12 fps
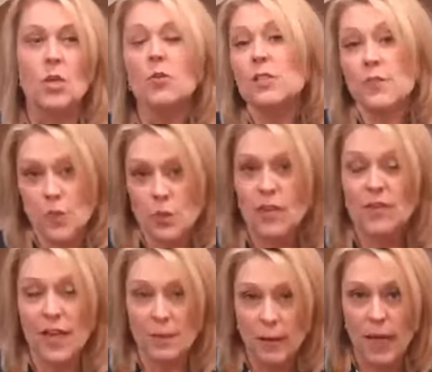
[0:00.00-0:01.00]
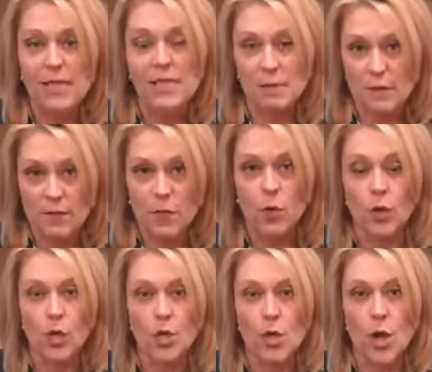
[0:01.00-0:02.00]
Those of you that have had pets
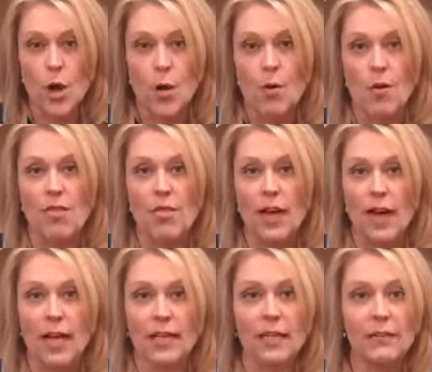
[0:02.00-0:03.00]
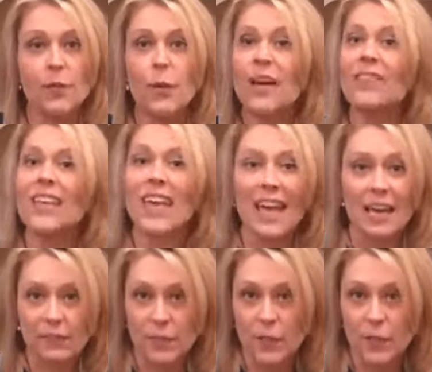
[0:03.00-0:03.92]
before know that if you have a cat,